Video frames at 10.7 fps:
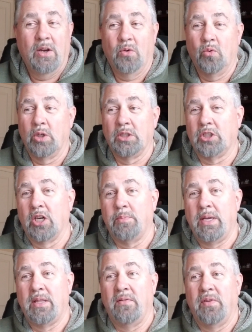was going to
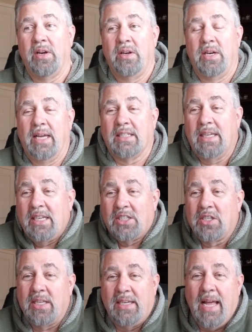be the very next day. She
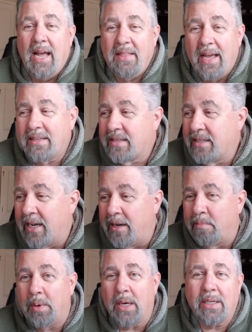said, Dad, that's
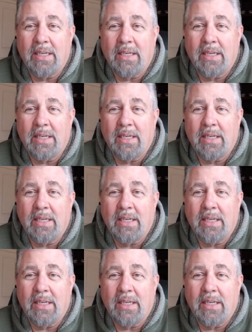bucket